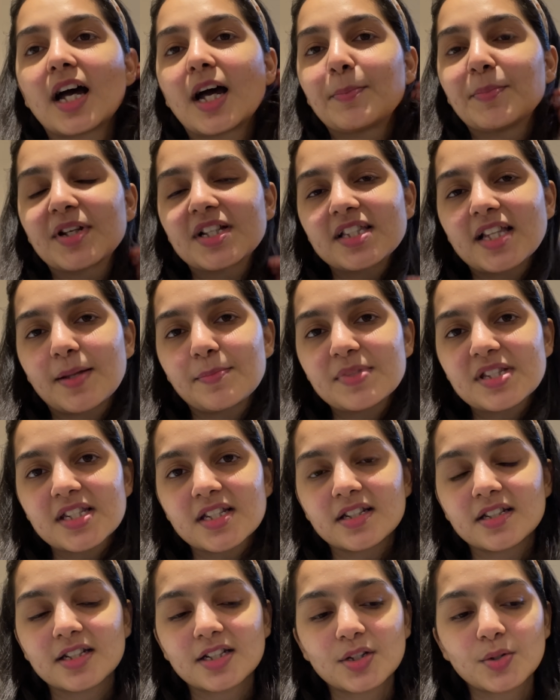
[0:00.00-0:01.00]
because i'm
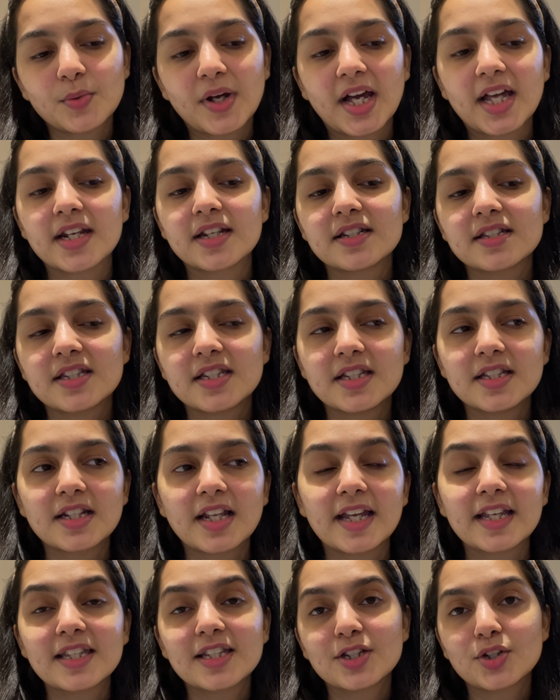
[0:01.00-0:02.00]
still in quarantine
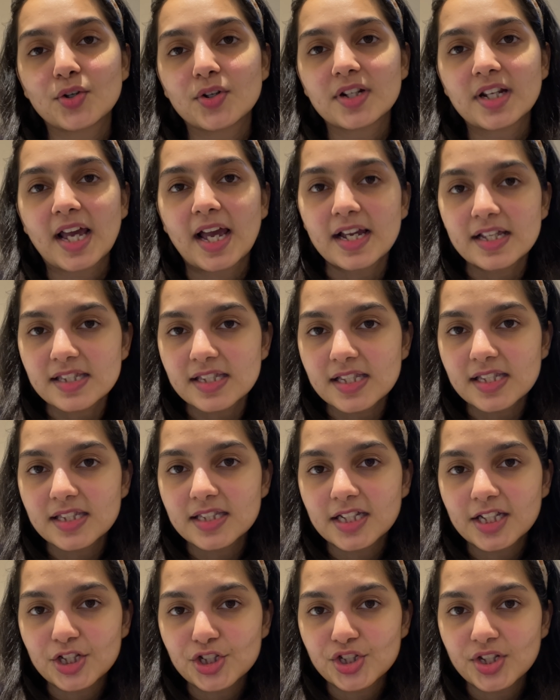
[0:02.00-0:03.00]
i cannot access
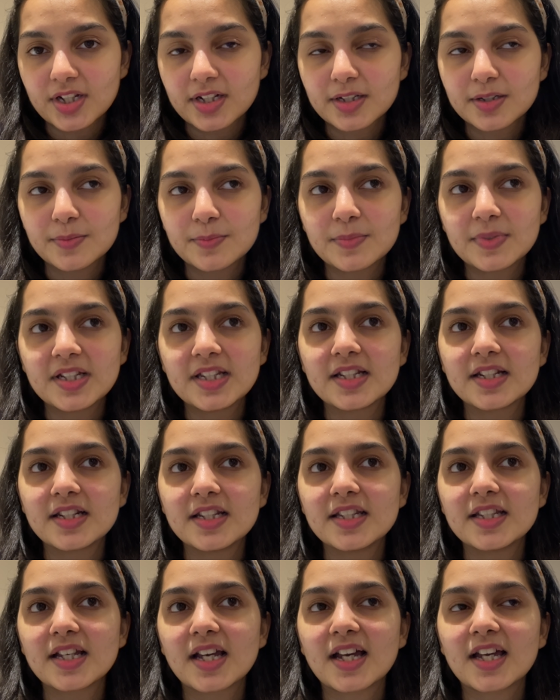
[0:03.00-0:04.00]
the kitchen
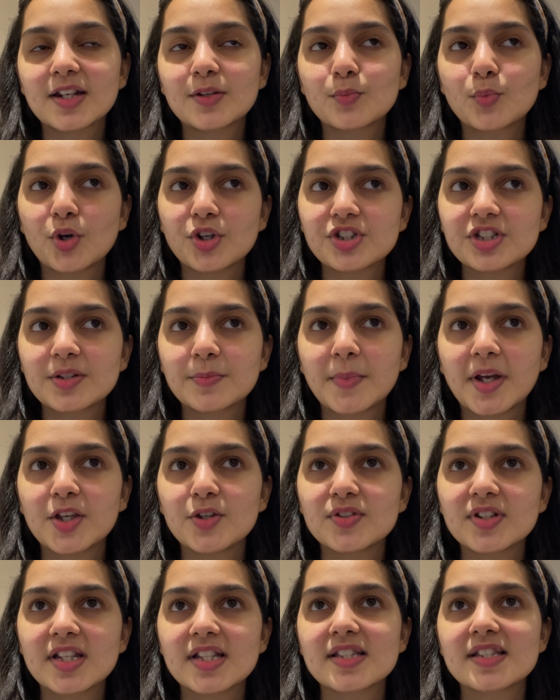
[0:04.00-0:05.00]
completely and washing my
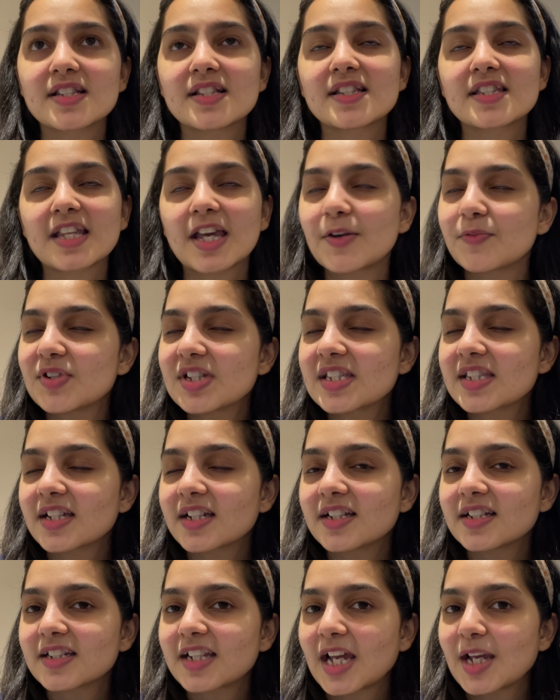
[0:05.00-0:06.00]
utensils every
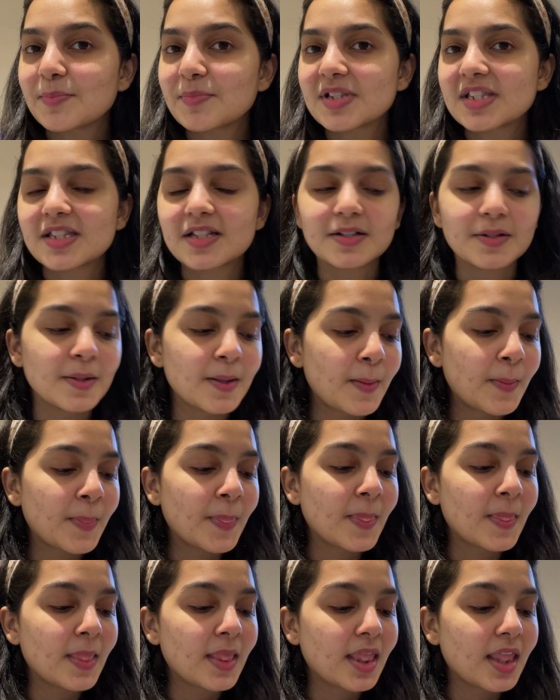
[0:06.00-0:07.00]
single time is a
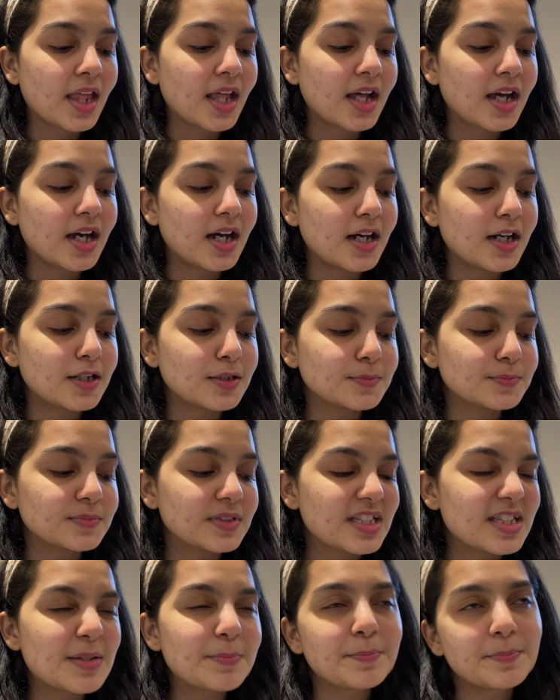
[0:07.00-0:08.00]
um,
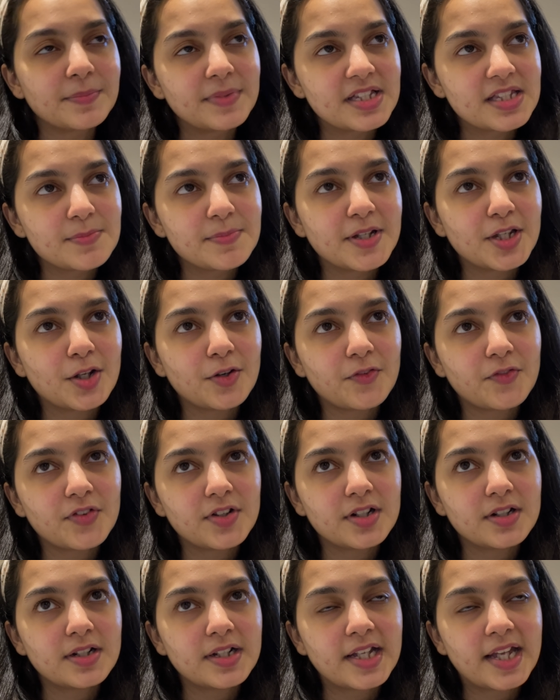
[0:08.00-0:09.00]
is a, is bit of
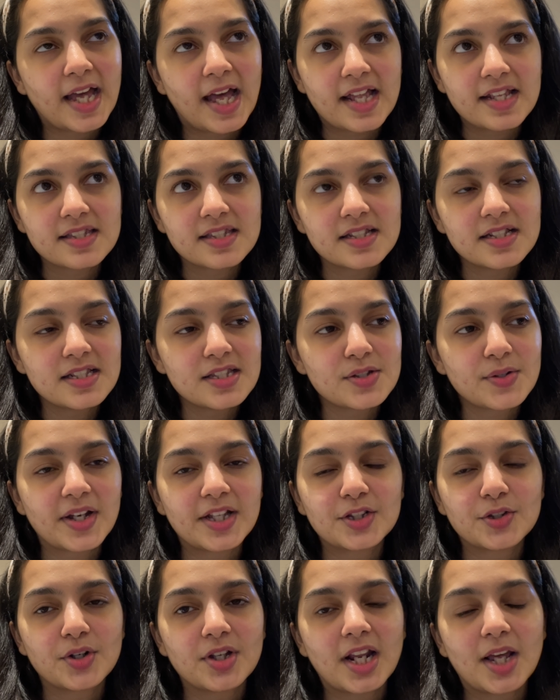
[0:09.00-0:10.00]
a hassle so i
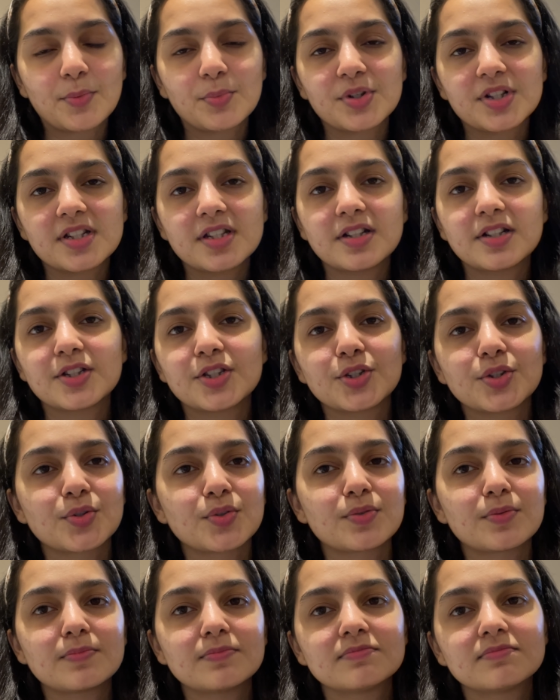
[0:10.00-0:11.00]
thought i would you
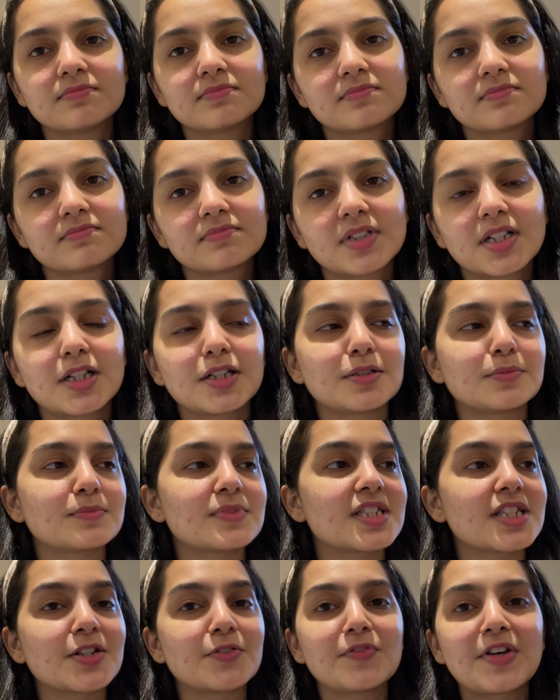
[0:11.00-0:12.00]
know um,
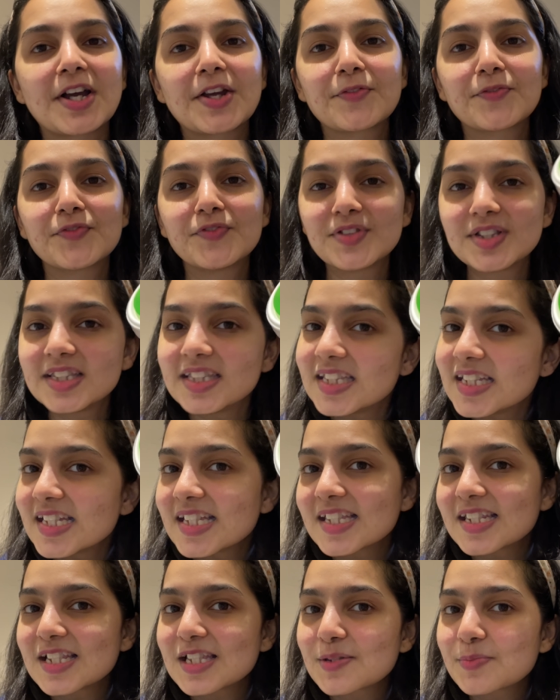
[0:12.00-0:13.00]
survive with
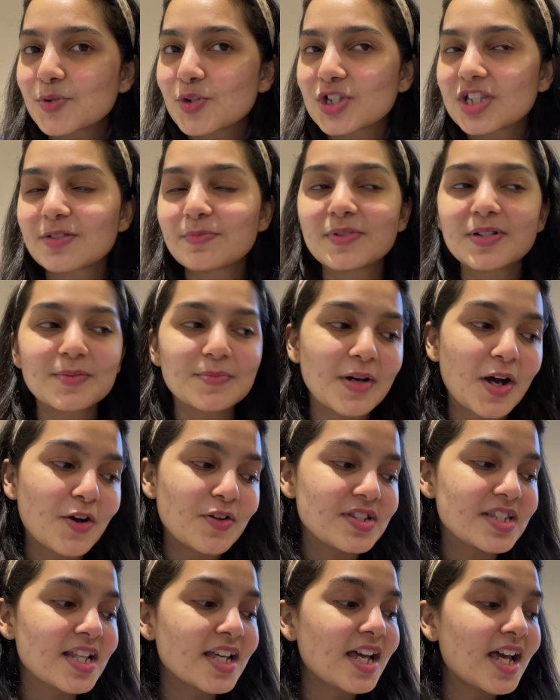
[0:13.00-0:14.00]
these disposable
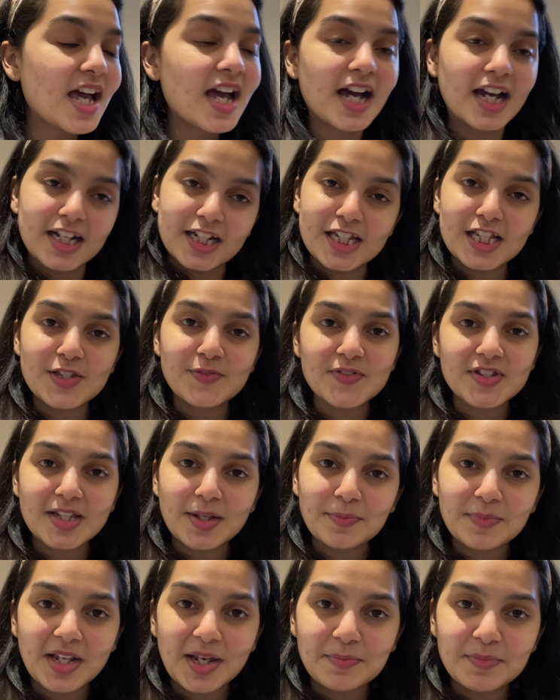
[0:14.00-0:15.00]
bowls at least for
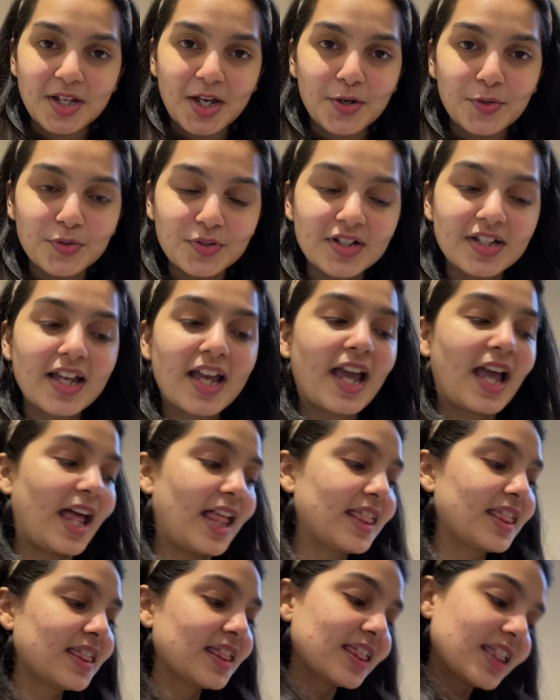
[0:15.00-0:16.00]
some time now
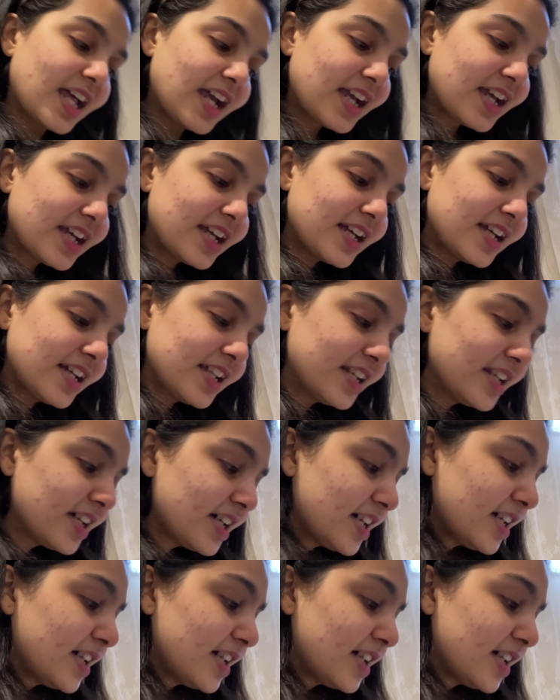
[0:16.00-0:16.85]
and then